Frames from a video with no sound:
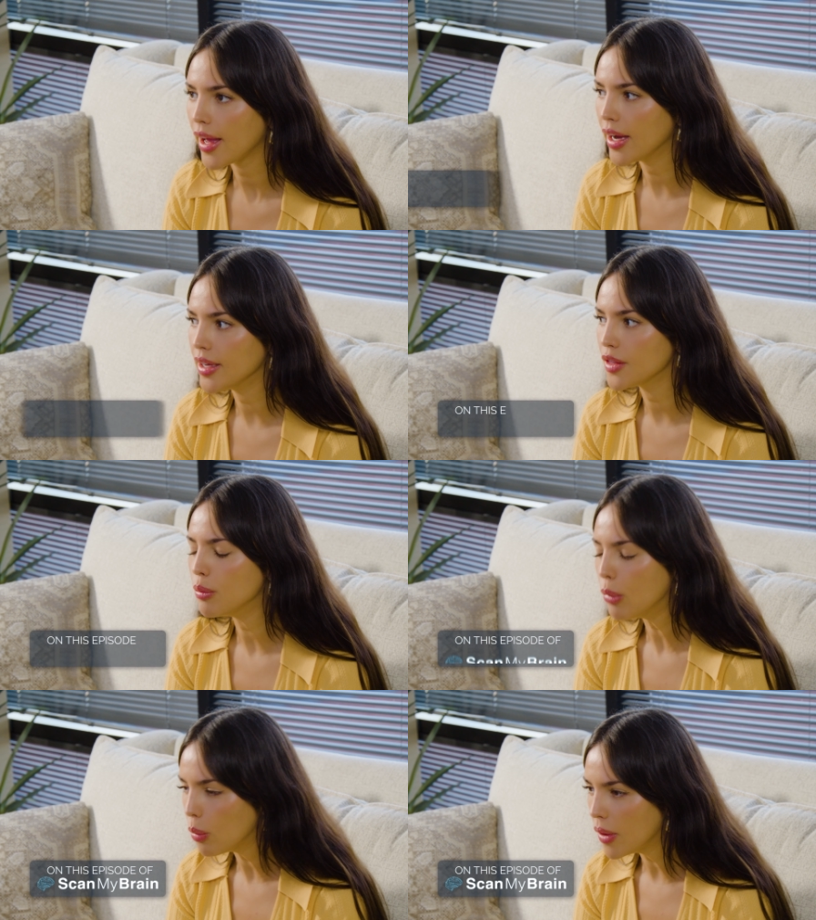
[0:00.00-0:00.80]
And the
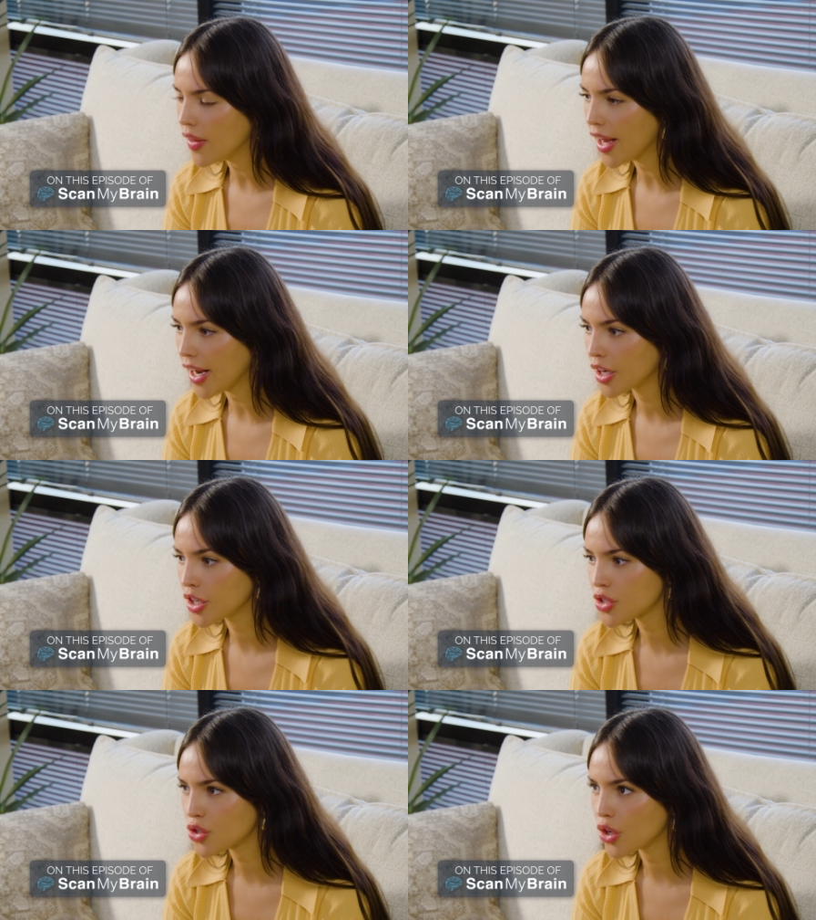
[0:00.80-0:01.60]
moment that I
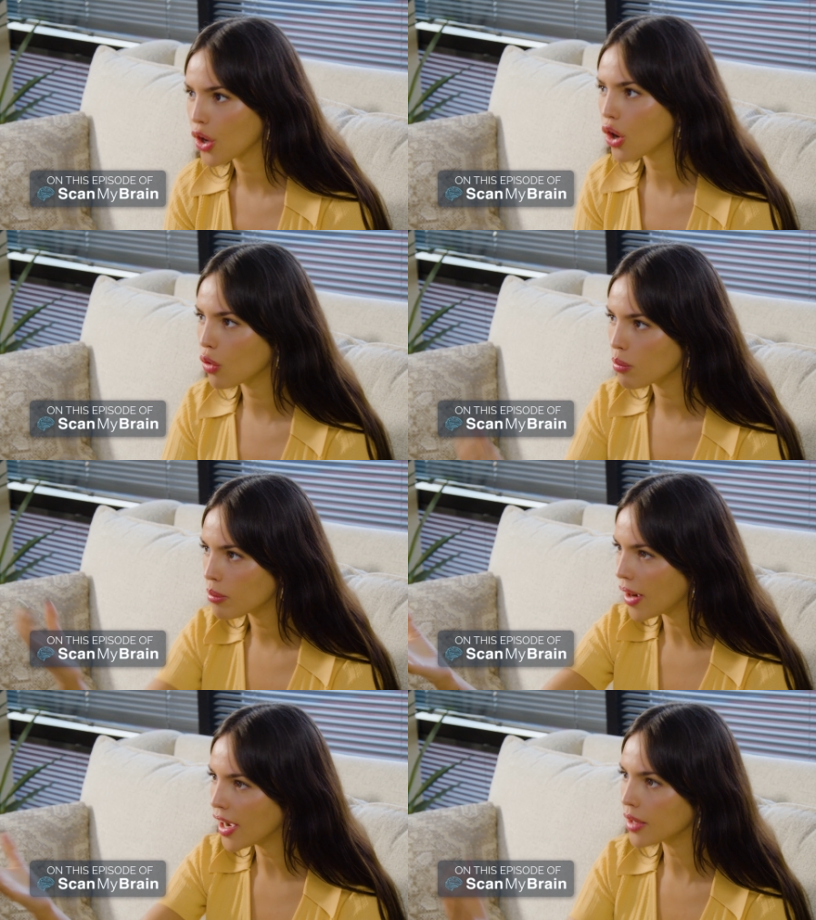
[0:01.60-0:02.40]
understood, oh,
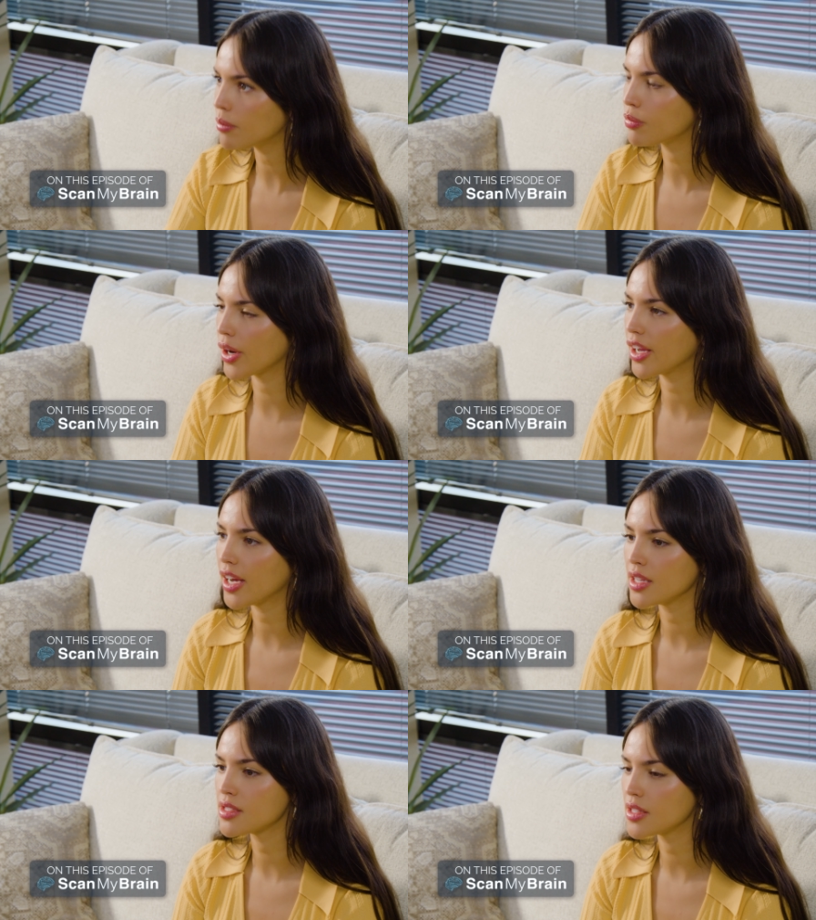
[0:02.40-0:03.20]
my brain
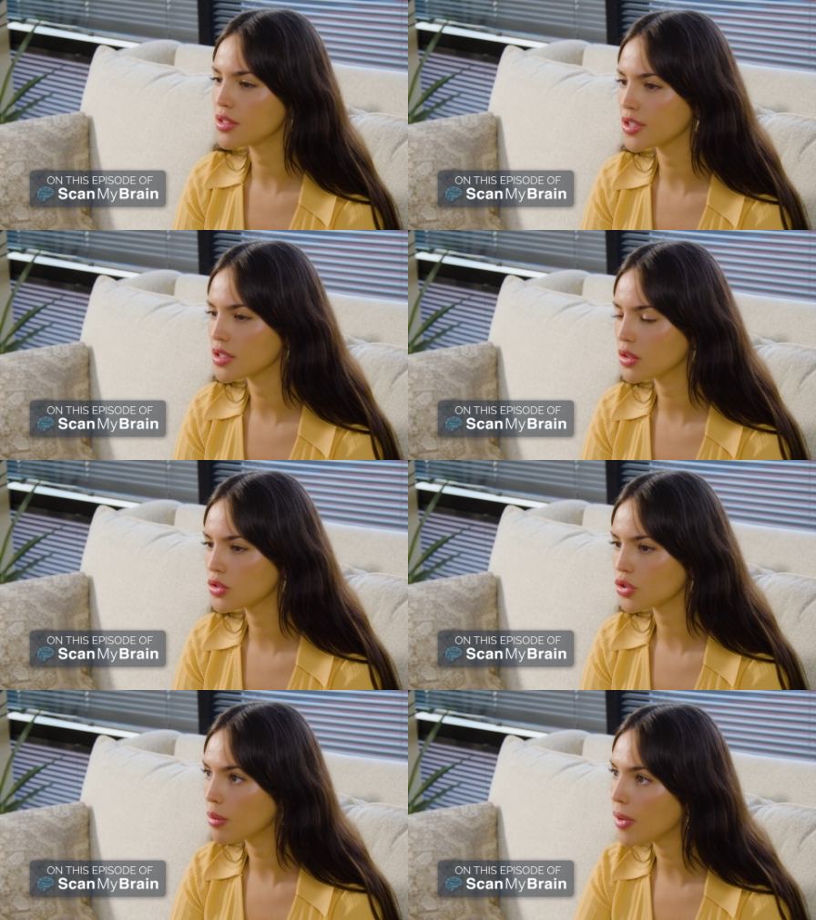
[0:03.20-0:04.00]
has this physical
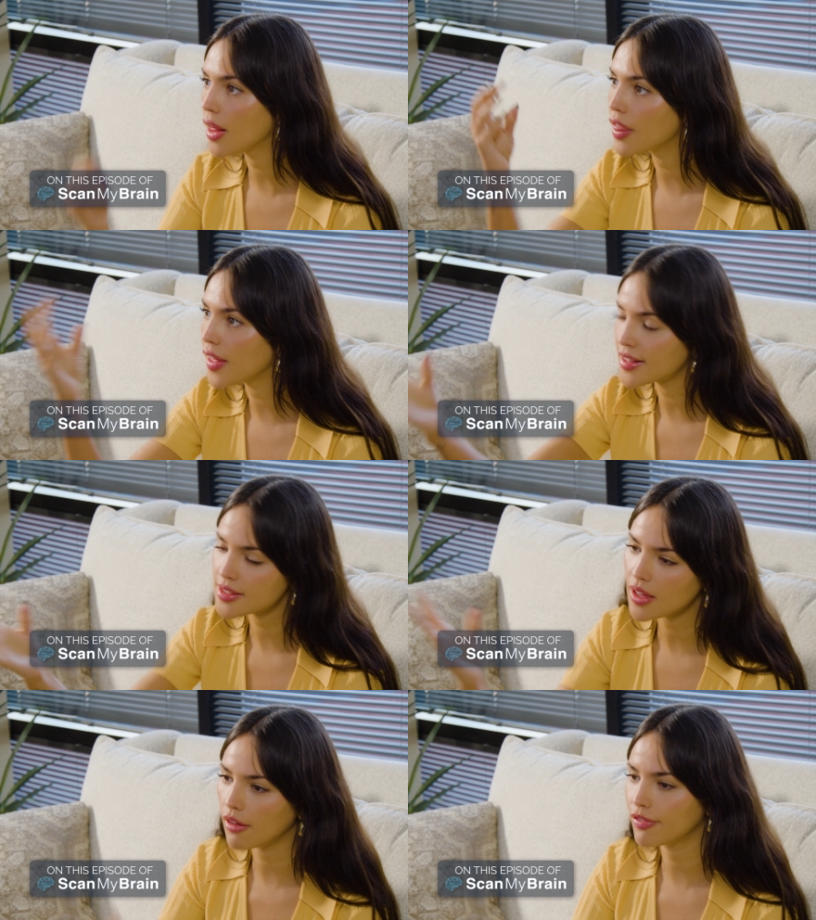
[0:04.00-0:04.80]
trauma.
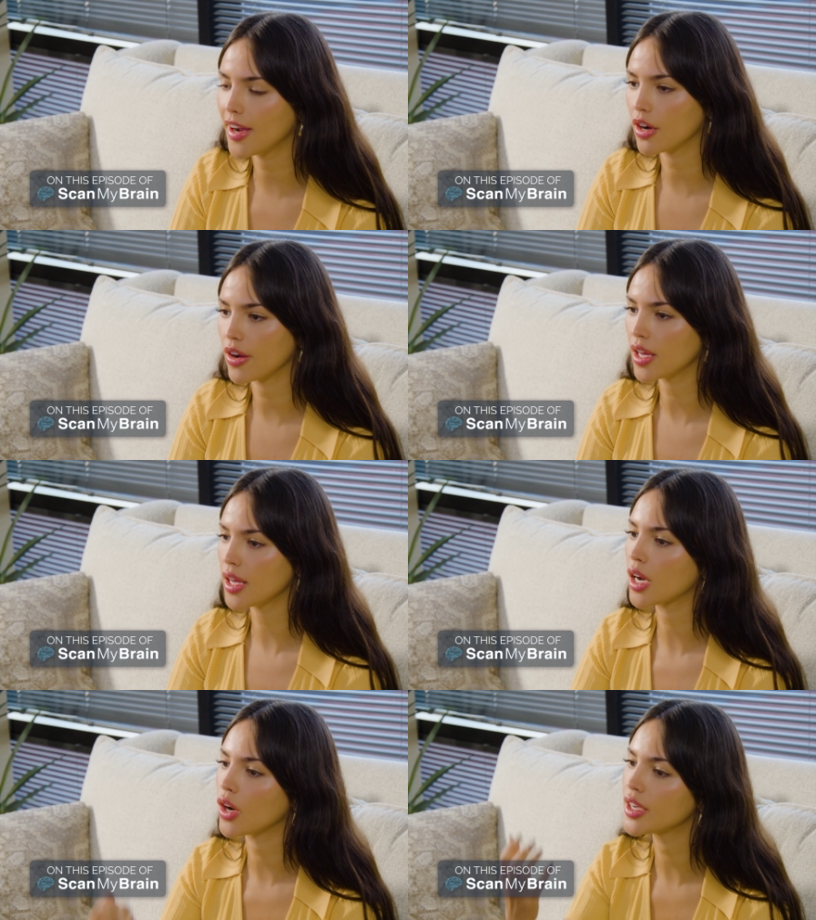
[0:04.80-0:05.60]
It's not firing
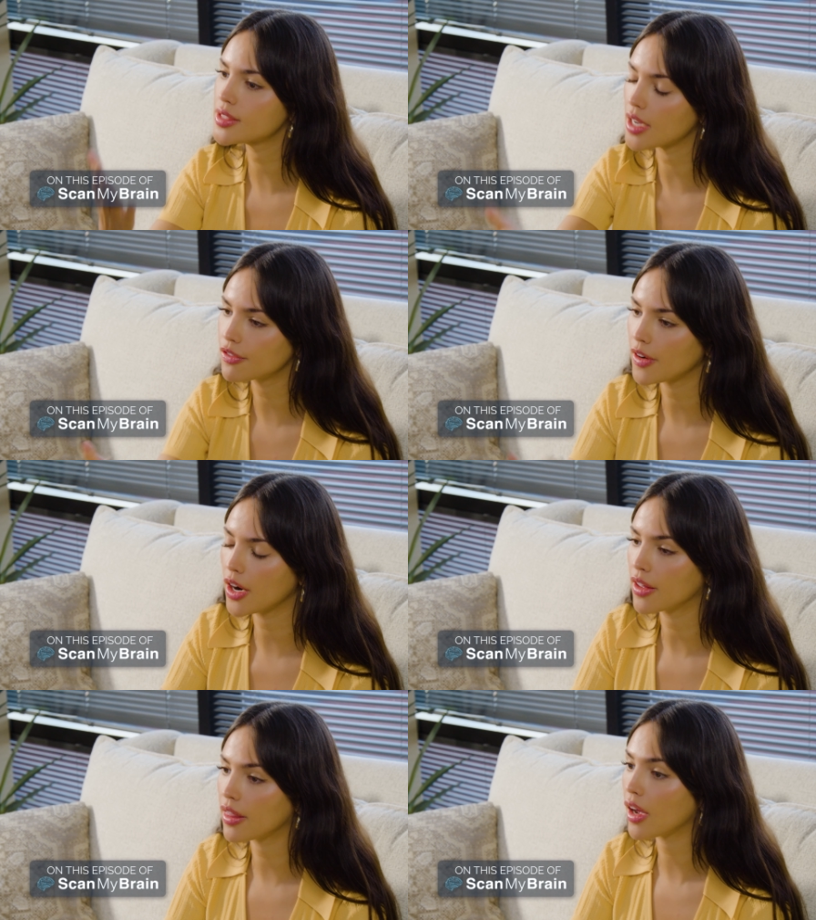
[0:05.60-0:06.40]
here. It's not
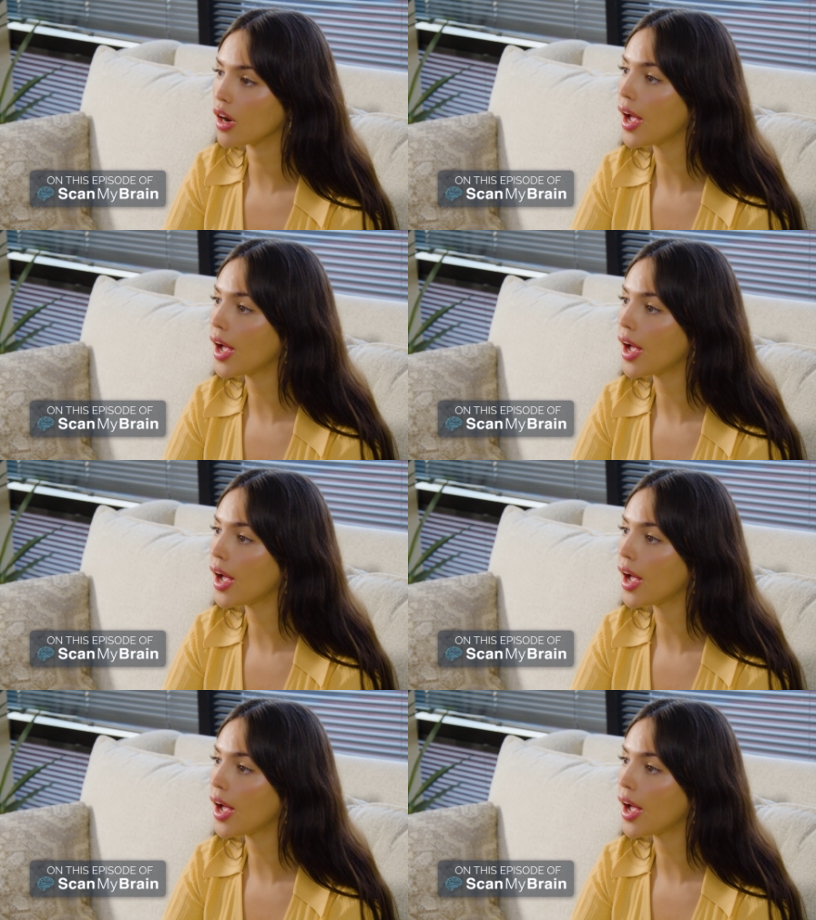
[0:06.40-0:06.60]
firing there.